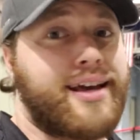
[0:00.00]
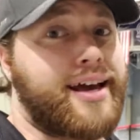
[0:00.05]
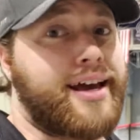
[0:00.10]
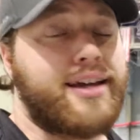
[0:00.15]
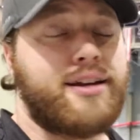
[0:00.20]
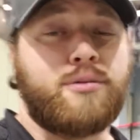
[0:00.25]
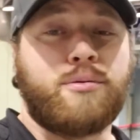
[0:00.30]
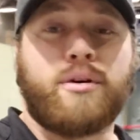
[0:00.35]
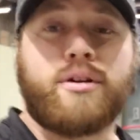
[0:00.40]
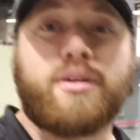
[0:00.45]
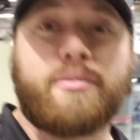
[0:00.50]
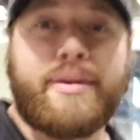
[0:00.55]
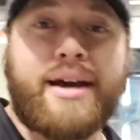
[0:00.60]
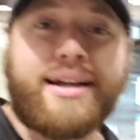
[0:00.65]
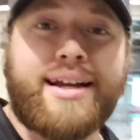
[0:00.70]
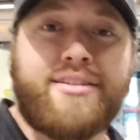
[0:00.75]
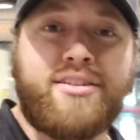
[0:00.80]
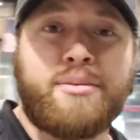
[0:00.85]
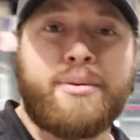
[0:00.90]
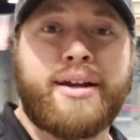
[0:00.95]
Hey, welcome
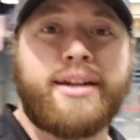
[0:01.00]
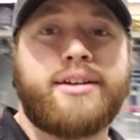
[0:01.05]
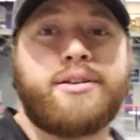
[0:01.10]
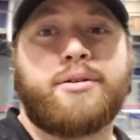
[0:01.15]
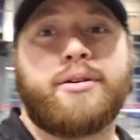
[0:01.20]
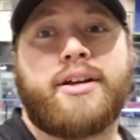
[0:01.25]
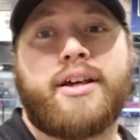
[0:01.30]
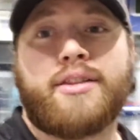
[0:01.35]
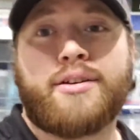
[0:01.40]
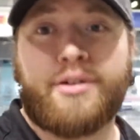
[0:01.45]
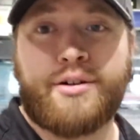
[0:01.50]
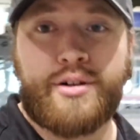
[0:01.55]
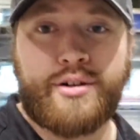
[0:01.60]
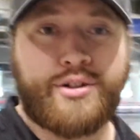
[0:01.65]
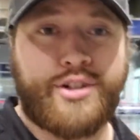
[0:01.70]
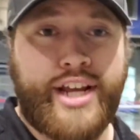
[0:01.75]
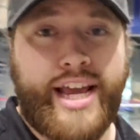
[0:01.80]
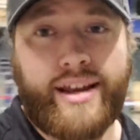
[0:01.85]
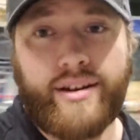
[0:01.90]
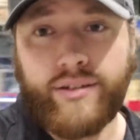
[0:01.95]
back everybody to another
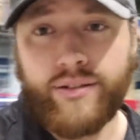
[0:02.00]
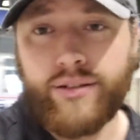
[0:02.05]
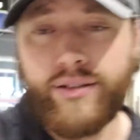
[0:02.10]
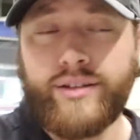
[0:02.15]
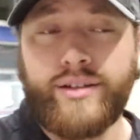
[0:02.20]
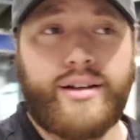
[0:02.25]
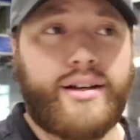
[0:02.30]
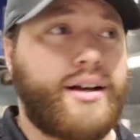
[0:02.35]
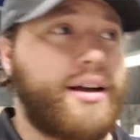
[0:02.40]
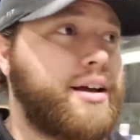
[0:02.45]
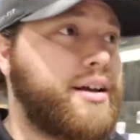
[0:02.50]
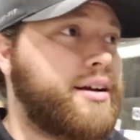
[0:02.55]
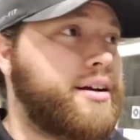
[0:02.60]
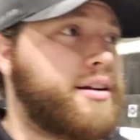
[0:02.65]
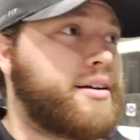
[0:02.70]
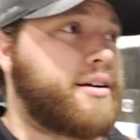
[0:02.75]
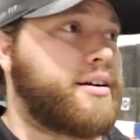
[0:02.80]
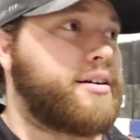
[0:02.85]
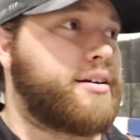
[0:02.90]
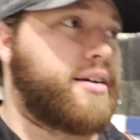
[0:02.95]
channel,
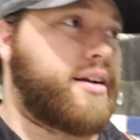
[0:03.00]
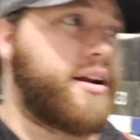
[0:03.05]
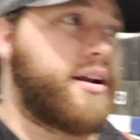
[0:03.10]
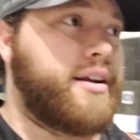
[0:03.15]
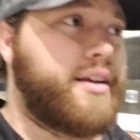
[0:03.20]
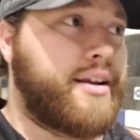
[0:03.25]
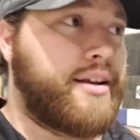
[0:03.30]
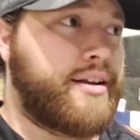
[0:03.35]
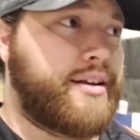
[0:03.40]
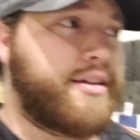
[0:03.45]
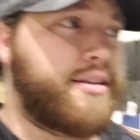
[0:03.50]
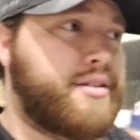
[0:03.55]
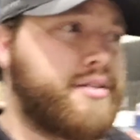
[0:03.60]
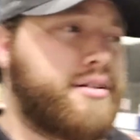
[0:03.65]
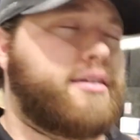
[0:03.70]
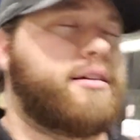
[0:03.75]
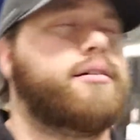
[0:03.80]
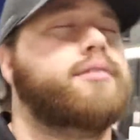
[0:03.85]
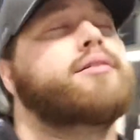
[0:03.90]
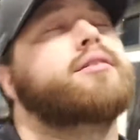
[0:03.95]
or
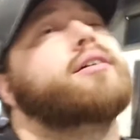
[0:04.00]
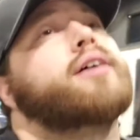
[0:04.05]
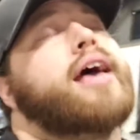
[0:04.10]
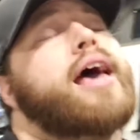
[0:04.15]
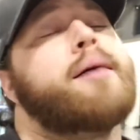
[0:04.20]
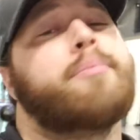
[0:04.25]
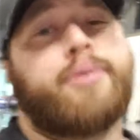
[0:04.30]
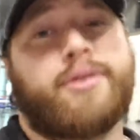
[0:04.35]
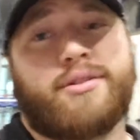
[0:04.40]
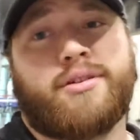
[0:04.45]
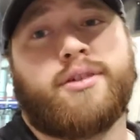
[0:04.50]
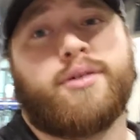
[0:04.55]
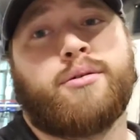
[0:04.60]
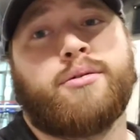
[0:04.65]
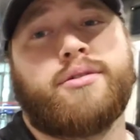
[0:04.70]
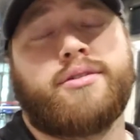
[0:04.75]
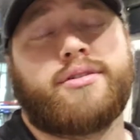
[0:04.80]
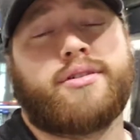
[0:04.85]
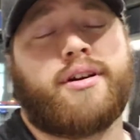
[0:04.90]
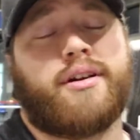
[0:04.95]
another
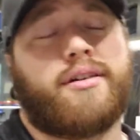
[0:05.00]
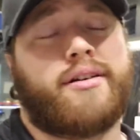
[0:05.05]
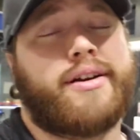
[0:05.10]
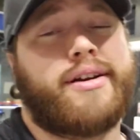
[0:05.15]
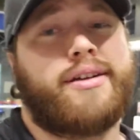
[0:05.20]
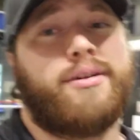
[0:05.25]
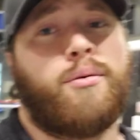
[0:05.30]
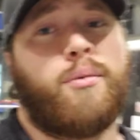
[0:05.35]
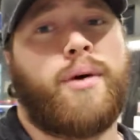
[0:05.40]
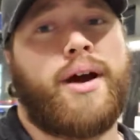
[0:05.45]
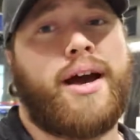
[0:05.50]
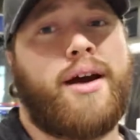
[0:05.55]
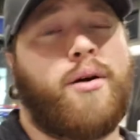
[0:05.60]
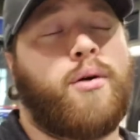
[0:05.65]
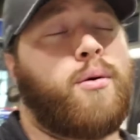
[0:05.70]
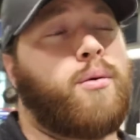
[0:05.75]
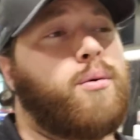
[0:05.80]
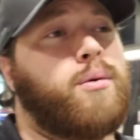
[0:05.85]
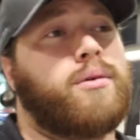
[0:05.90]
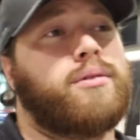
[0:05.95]
episode, sorry.
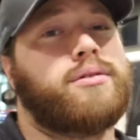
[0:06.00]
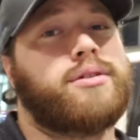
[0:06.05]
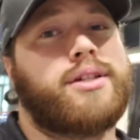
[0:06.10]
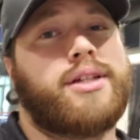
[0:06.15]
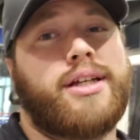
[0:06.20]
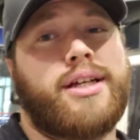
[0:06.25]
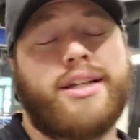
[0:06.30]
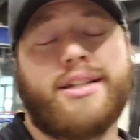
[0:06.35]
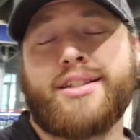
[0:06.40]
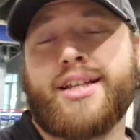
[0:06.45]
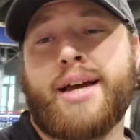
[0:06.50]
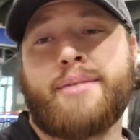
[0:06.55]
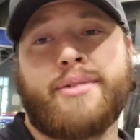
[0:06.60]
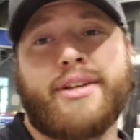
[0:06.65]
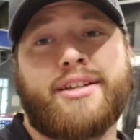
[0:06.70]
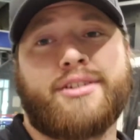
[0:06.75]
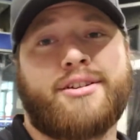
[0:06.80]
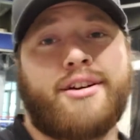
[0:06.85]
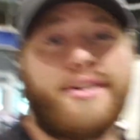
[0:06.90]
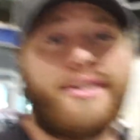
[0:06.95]
Wow, it's time to
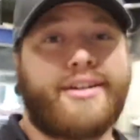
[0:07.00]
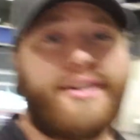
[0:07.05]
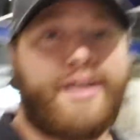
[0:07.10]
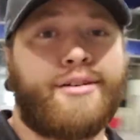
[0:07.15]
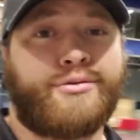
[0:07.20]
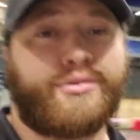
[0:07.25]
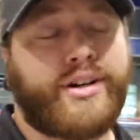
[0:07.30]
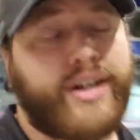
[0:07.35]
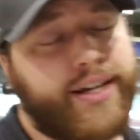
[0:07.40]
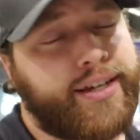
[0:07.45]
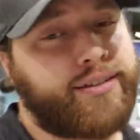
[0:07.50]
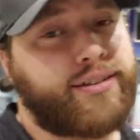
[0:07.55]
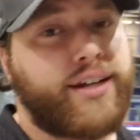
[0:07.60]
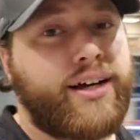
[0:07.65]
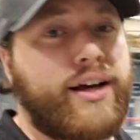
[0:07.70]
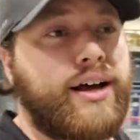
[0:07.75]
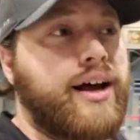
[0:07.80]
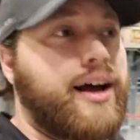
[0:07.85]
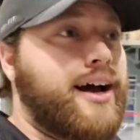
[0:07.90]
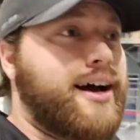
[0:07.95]
get started off right.
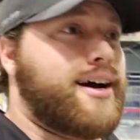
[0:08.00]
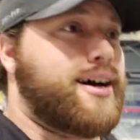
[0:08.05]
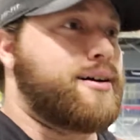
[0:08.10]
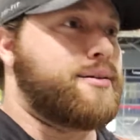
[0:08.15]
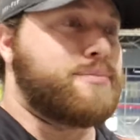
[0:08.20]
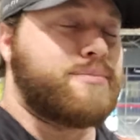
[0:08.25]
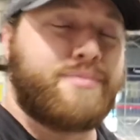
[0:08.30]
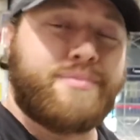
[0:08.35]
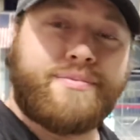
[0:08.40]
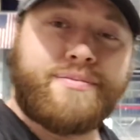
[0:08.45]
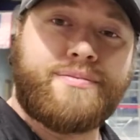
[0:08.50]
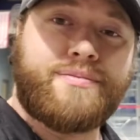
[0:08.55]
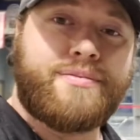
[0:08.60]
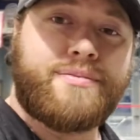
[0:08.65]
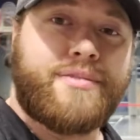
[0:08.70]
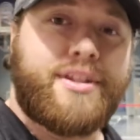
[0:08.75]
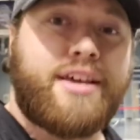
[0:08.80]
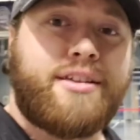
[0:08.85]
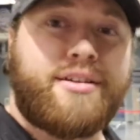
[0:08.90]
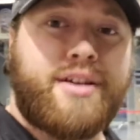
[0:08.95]

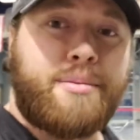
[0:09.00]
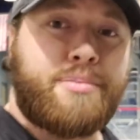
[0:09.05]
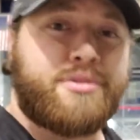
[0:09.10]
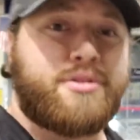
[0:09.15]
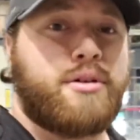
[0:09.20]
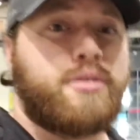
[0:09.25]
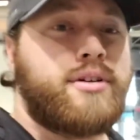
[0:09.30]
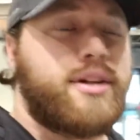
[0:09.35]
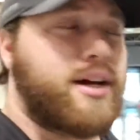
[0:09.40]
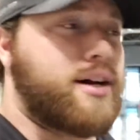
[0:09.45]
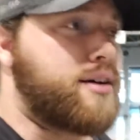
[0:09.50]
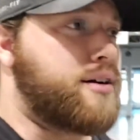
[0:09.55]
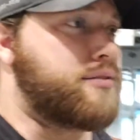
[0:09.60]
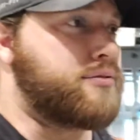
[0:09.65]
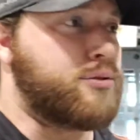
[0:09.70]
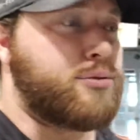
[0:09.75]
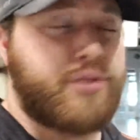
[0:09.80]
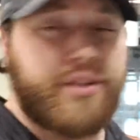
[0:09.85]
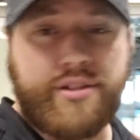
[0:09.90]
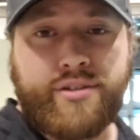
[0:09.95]
Another episode
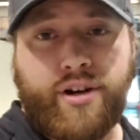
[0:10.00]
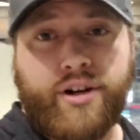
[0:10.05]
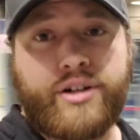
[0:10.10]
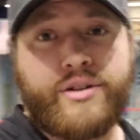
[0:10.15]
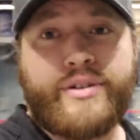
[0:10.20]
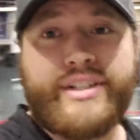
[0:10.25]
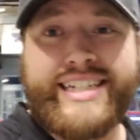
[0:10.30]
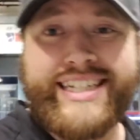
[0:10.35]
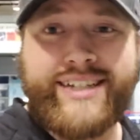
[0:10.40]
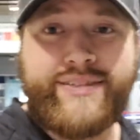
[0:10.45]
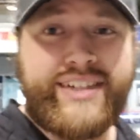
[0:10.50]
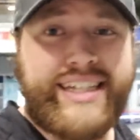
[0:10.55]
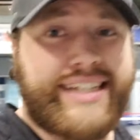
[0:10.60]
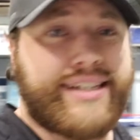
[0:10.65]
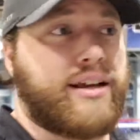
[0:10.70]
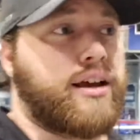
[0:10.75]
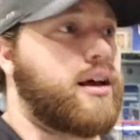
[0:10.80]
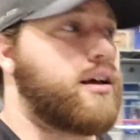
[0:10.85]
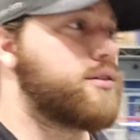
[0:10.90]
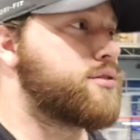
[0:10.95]
of Luthi's Archery TV.
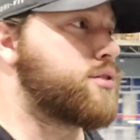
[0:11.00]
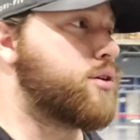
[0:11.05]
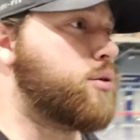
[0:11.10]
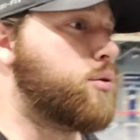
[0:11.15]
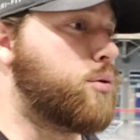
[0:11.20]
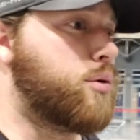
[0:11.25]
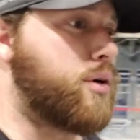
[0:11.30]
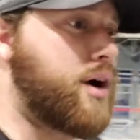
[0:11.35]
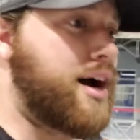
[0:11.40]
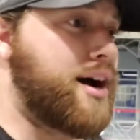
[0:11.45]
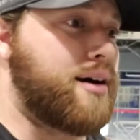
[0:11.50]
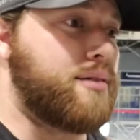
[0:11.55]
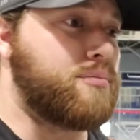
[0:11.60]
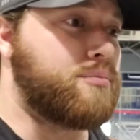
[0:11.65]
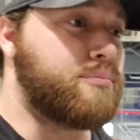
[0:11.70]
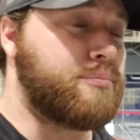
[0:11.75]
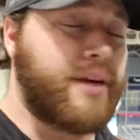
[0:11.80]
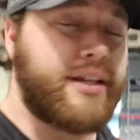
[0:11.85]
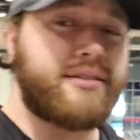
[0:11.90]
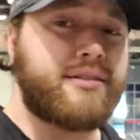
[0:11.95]
So
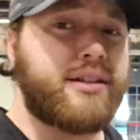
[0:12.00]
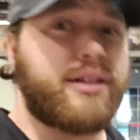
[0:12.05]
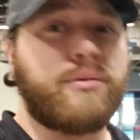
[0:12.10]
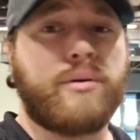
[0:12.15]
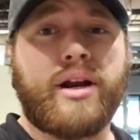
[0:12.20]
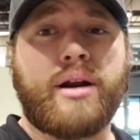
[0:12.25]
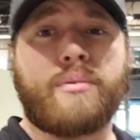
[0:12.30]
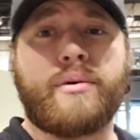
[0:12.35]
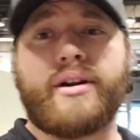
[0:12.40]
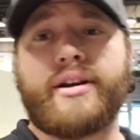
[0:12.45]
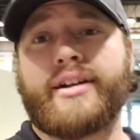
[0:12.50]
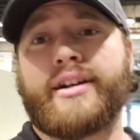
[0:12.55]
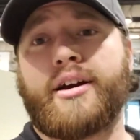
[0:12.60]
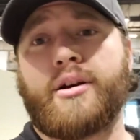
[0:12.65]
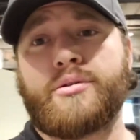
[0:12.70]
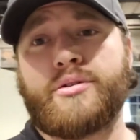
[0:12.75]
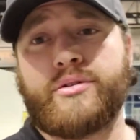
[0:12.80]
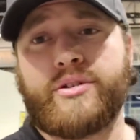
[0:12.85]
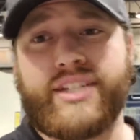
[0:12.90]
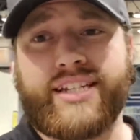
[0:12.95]
basically what I wanted to
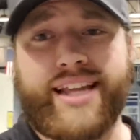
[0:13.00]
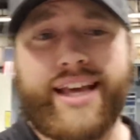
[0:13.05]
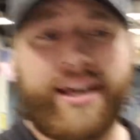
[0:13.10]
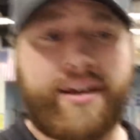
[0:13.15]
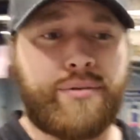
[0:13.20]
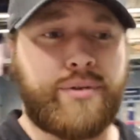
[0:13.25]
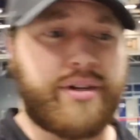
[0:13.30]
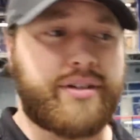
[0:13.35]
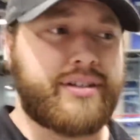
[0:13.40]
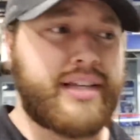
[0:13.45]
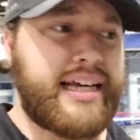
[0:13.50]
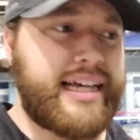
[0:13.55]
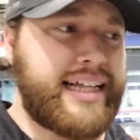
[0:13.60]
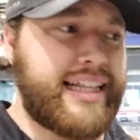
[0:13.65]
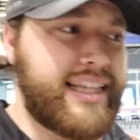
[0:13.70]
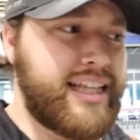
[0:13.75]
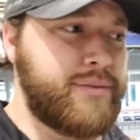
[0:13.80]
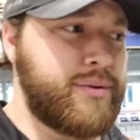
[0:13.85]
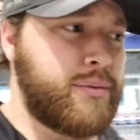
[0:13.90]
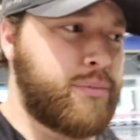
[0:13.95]
go through today was
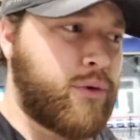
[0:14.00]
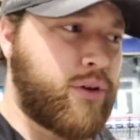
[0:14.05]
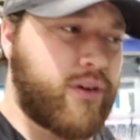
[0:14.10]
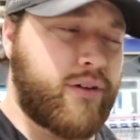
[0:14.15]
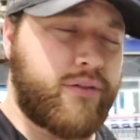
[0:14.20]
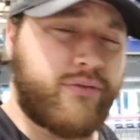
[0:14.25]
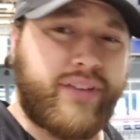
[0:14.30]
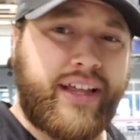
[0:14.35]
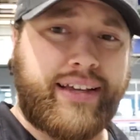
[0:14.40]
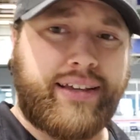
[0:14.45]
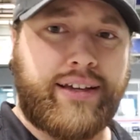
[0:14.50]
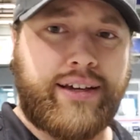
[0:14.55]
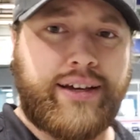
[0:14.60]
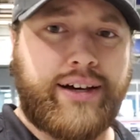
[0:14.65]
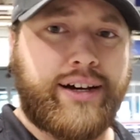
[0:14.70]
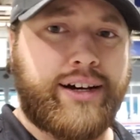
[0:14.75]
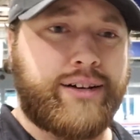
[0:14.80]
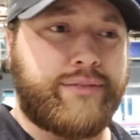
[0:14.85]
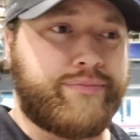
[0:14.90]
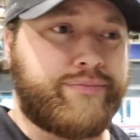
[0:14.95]
a little bit more of like,
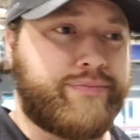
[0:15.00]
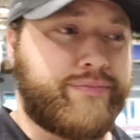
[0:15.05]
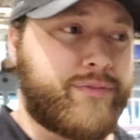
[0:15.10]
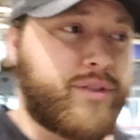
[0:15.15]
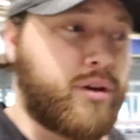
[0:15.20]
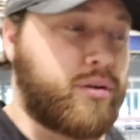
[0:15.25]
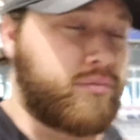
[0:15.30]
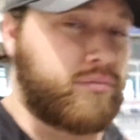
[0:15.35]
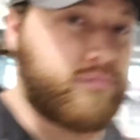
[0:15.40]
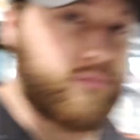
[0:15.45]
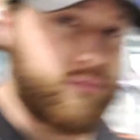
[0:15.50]
so